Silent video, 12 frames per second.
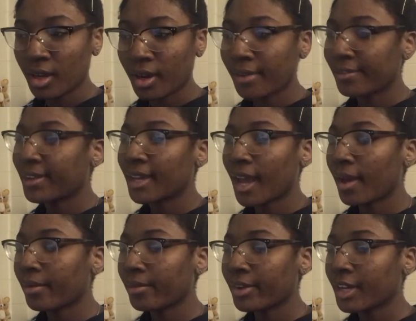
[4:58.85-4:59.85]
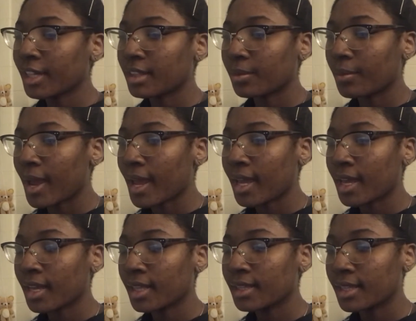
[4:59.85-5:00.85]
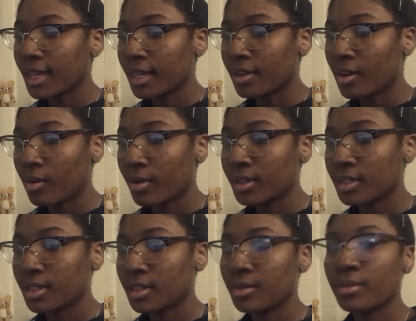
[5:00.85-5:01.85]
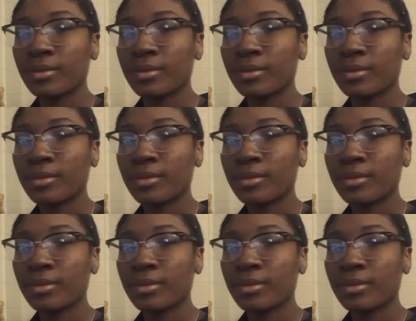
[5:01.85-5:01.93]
I forget, I forget the way they go into,